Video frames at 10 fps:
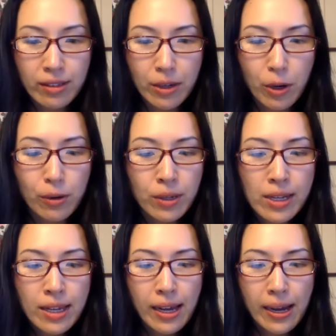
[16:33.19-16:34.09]
you know,
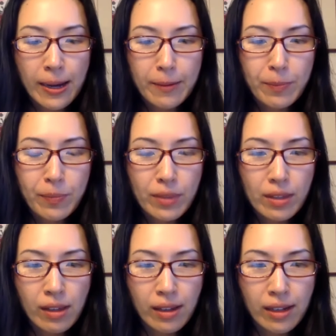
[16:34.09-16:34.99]

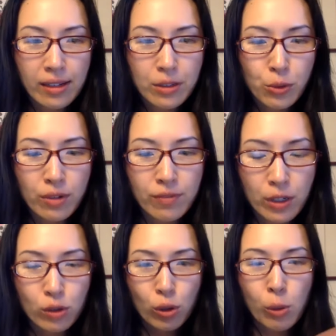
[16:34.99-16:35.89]
sort of a
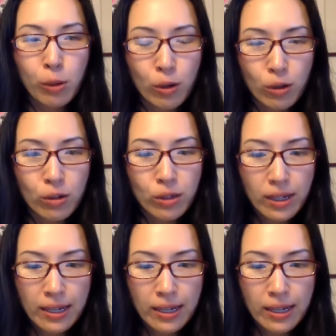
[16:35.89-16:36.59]
global